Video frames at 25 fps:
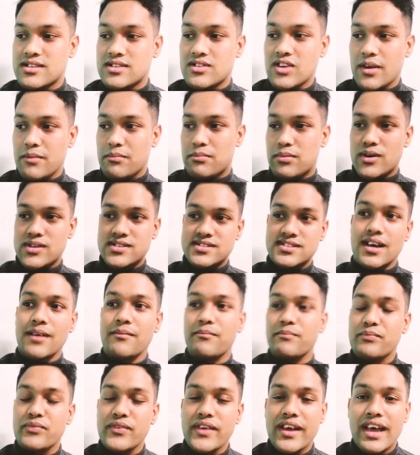So I brought
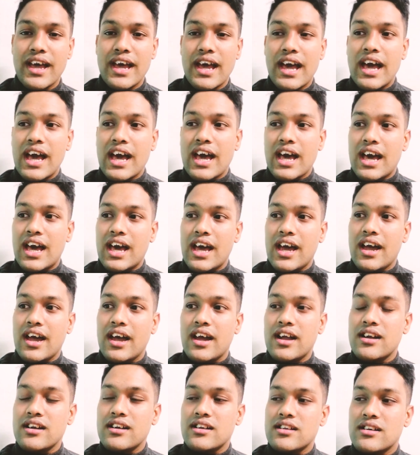some
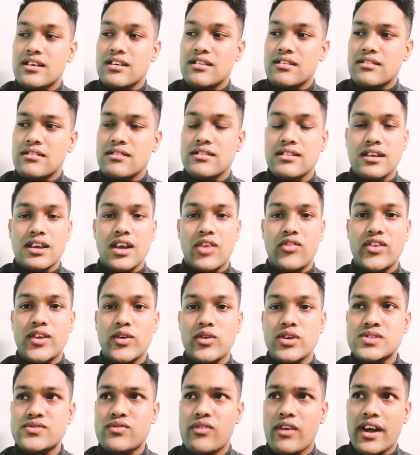and everything
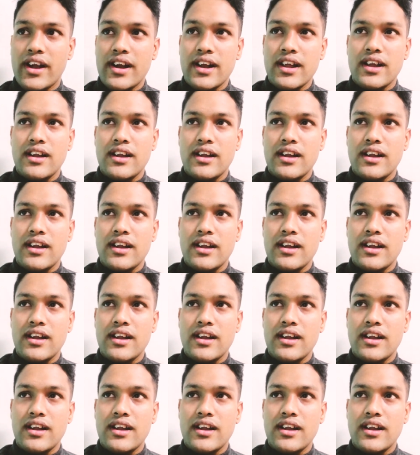was fine.